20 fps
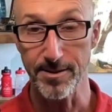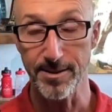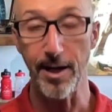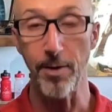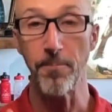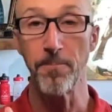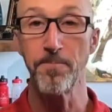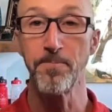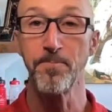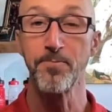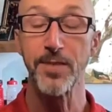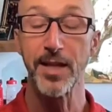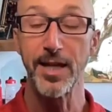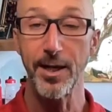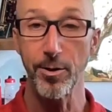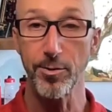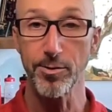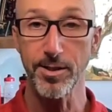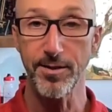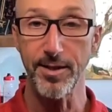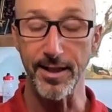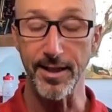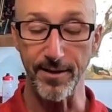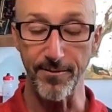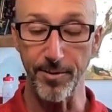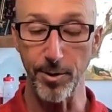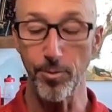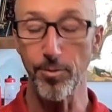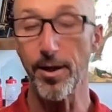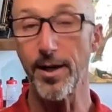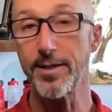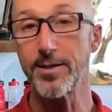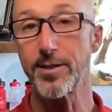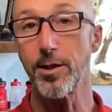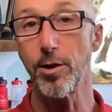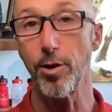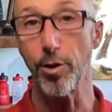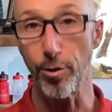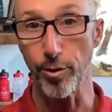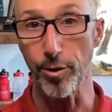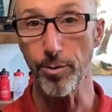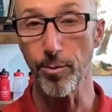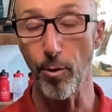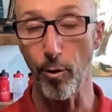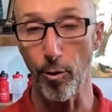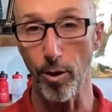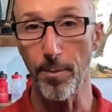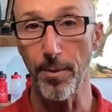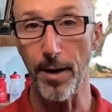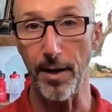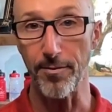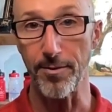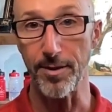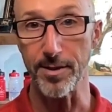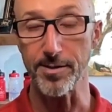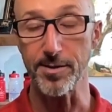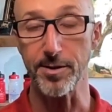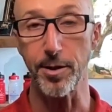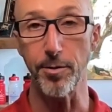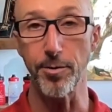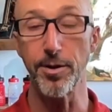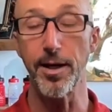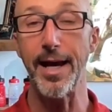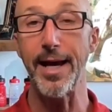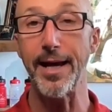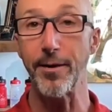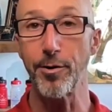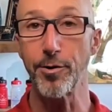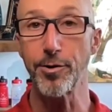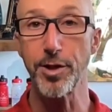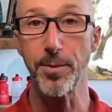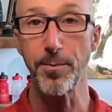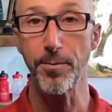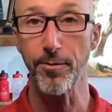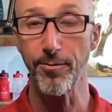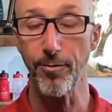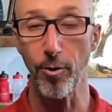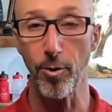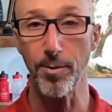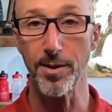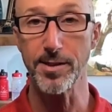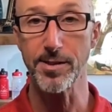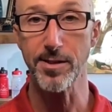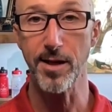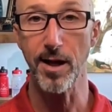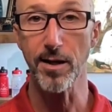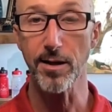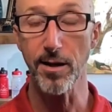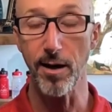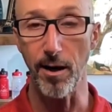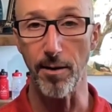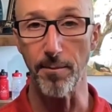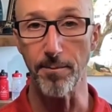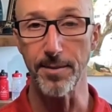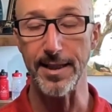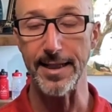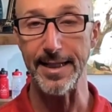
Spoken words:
Now, here's the thing. If you'd like to learn more about this, go to eNRGperformance.com,